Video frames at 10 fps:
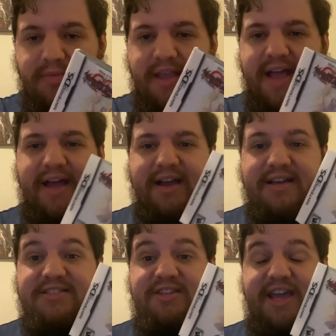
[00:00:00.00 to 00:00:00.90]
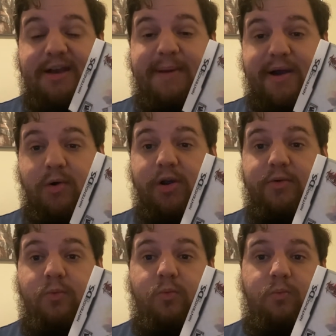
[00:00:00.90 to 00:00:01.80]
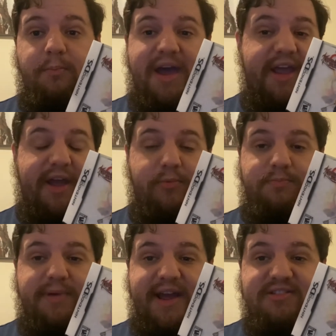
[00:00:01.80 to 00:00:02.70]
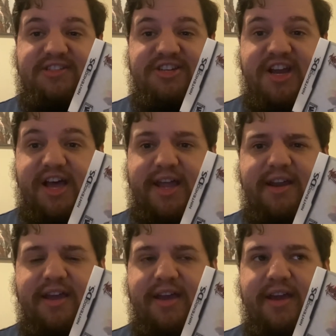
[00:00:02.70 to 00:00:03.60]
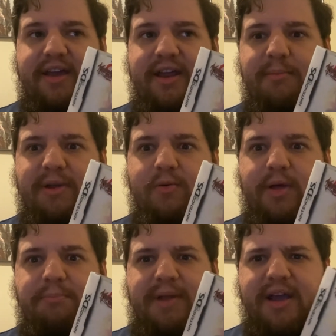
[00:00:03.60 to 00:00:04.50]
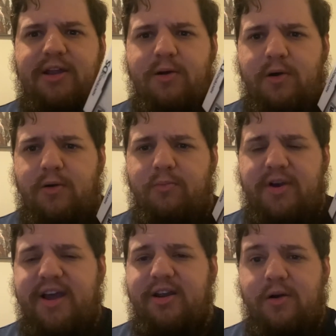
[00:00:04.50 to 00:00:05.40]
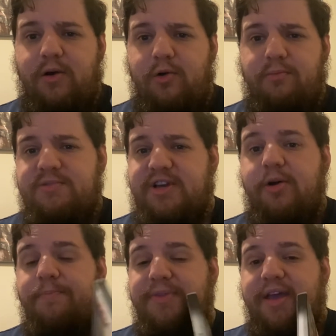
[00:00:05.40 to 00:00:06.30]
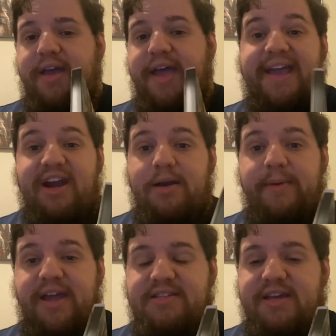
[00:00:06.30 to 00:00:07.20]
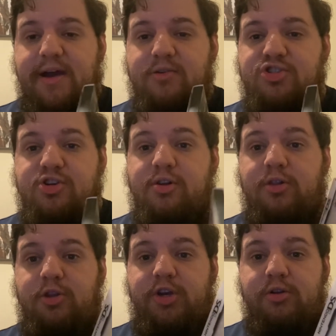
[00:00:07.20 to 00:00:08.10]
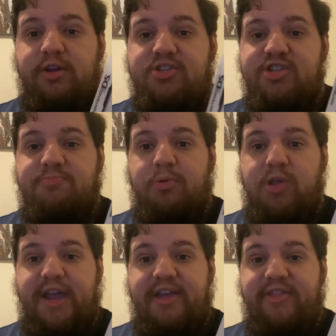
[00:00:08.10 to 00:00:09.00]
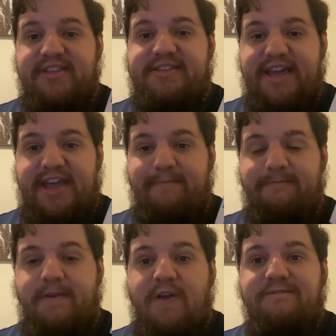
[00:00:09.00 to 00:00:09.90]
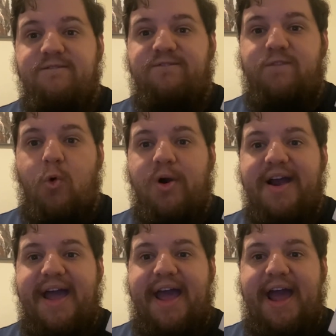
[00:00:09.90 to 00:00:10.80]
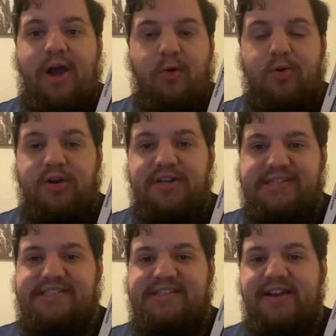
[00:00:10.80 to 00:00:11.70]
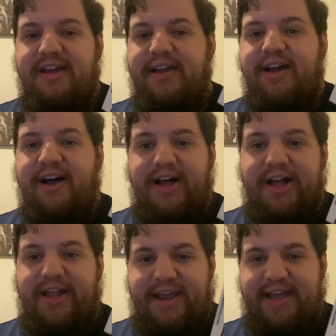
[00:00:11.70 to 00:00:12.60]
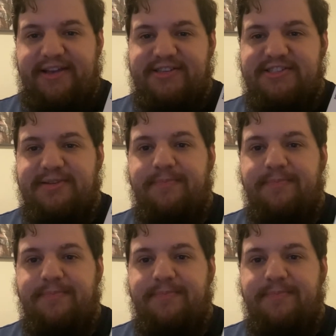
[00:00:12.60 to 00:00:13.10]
because they had power and my house did not. And I'm like, well, I'm not gonna go home. We're not gonna go home. So hanging out on my aunt's couch, literally just playing this game for hours on end.